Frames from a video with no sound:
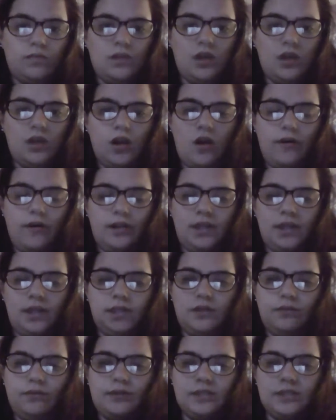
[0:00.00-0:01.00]
at
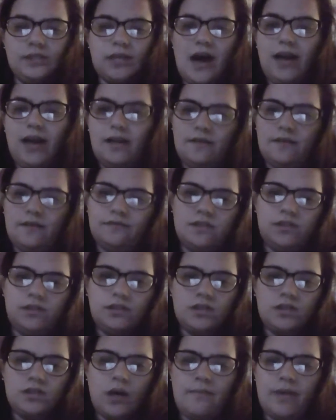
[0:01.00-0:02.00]
least it was kind of
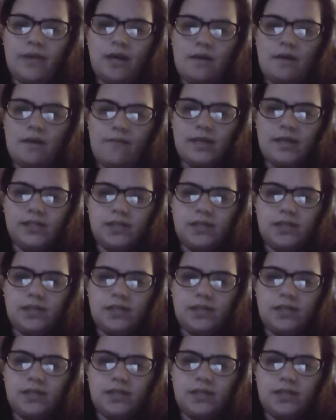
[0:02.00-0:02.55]
something in my